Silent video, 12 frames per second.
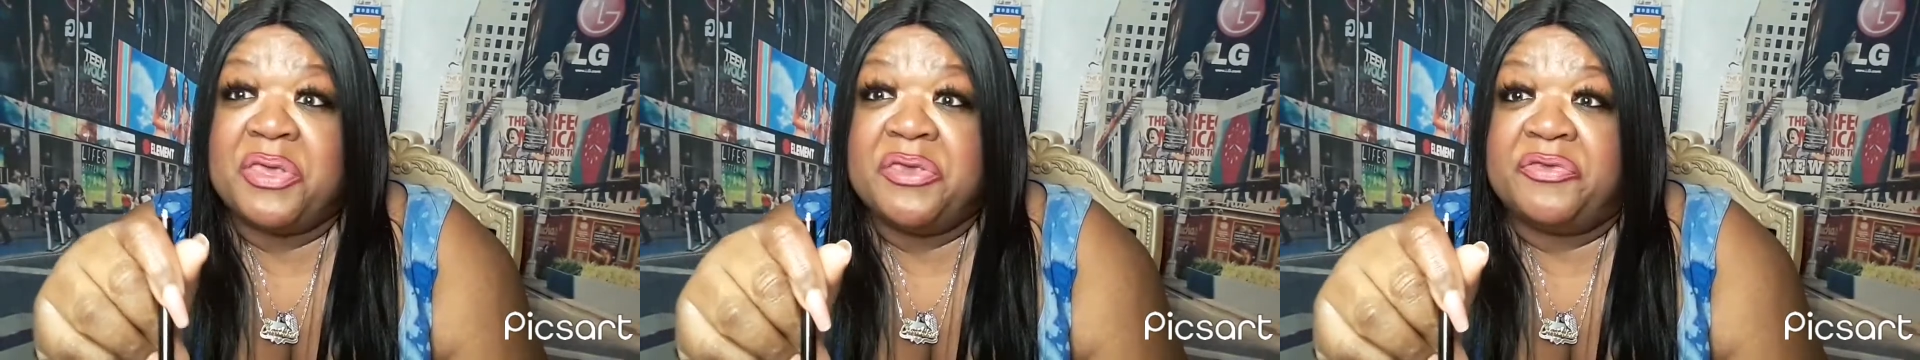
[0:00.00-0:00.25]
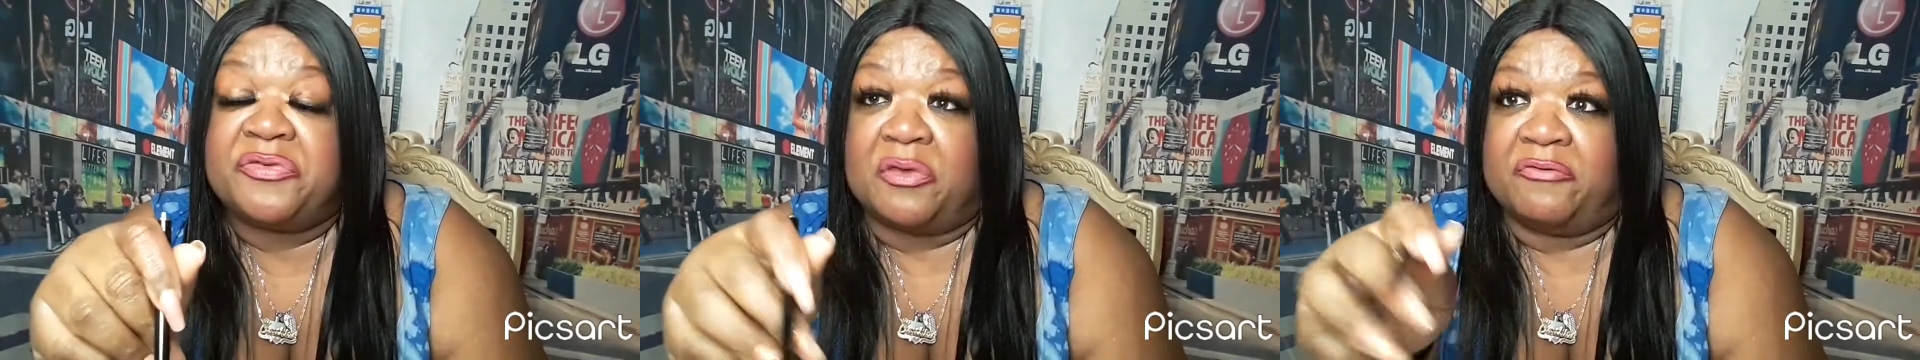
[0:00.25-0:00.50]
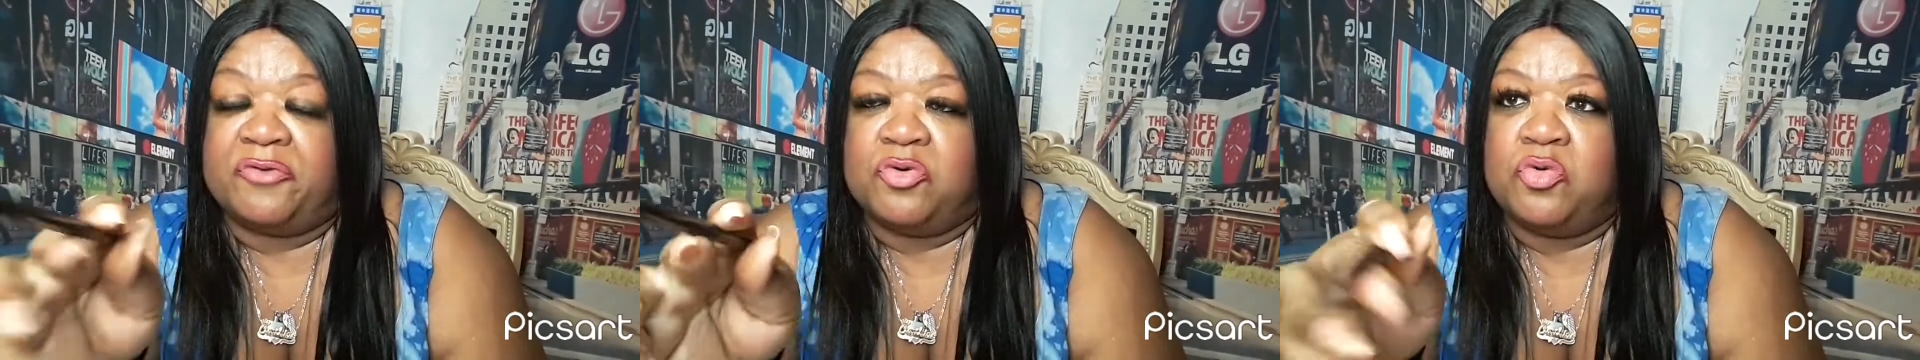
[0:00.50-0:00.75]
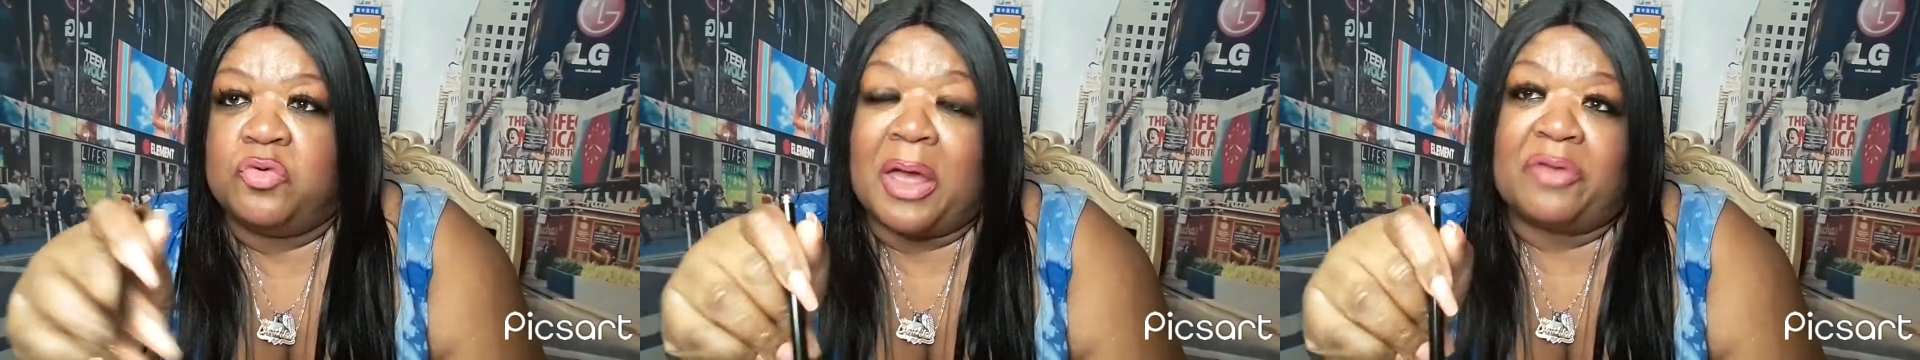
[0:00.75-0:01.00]
piece of
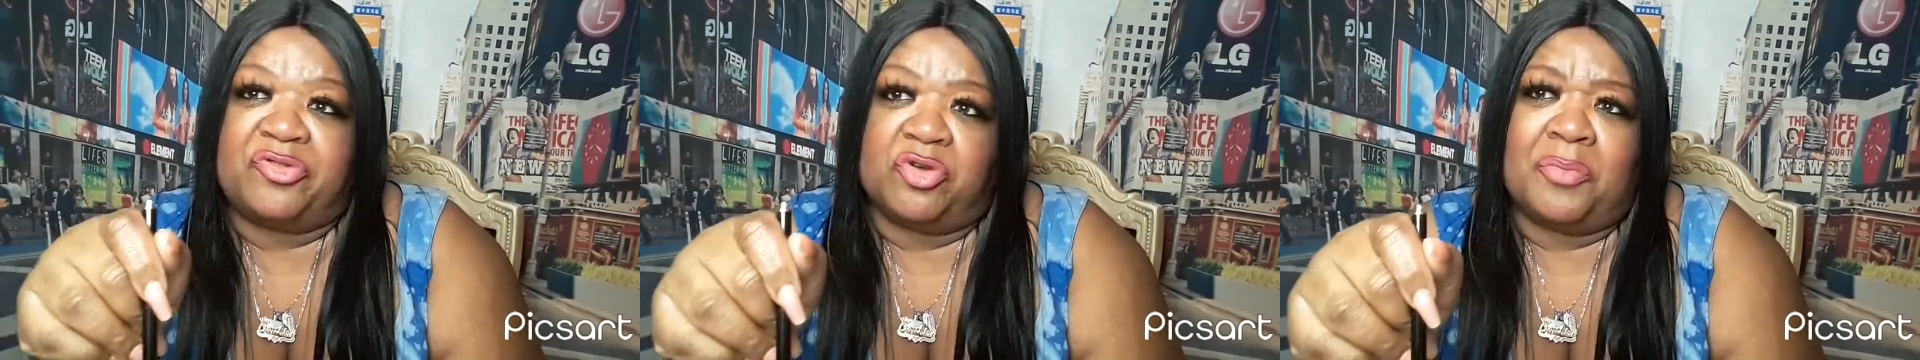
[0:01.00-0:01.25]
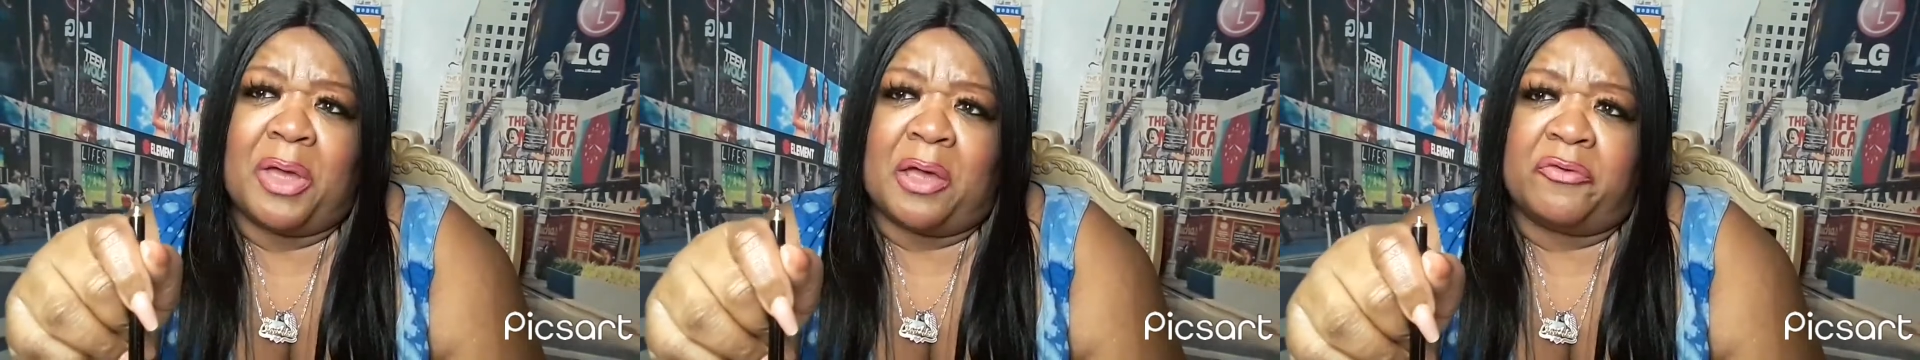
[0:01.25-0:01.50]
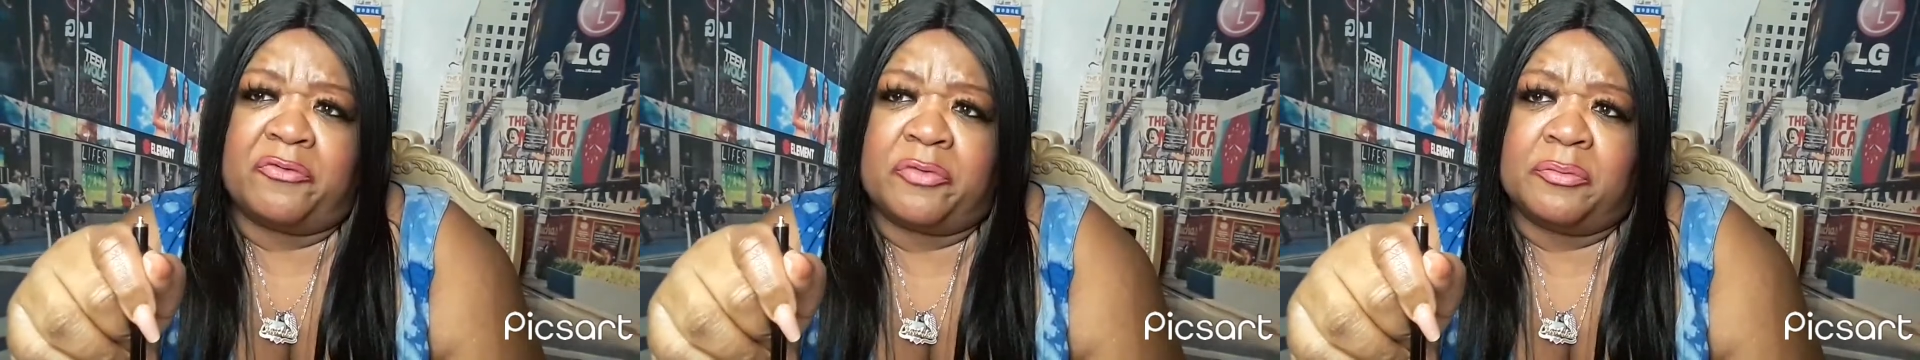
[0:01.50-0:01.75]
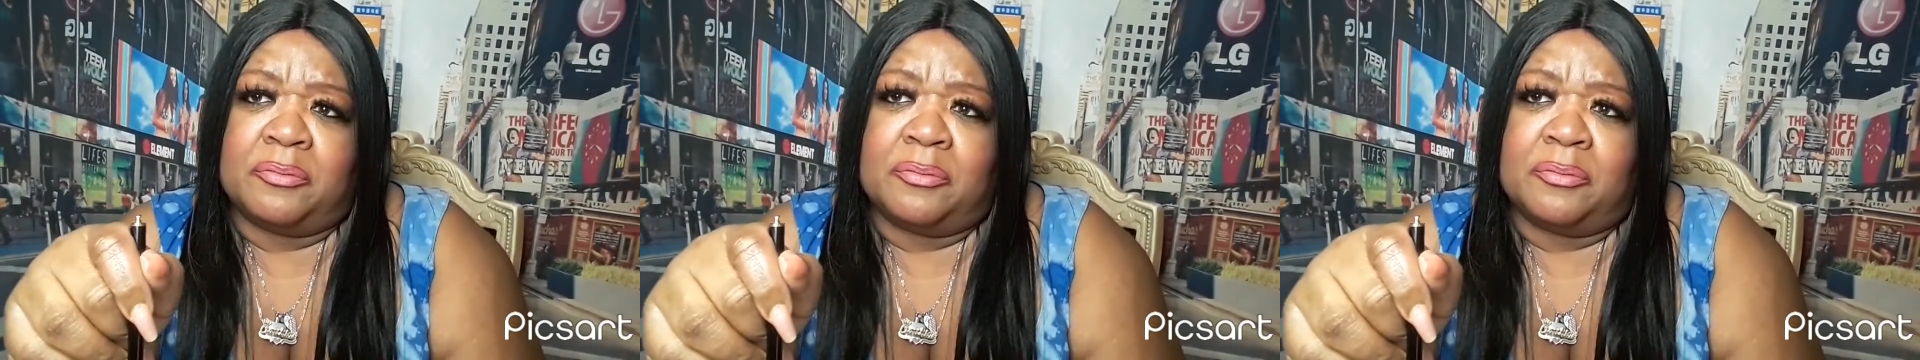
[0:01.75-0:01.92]
food out your mouth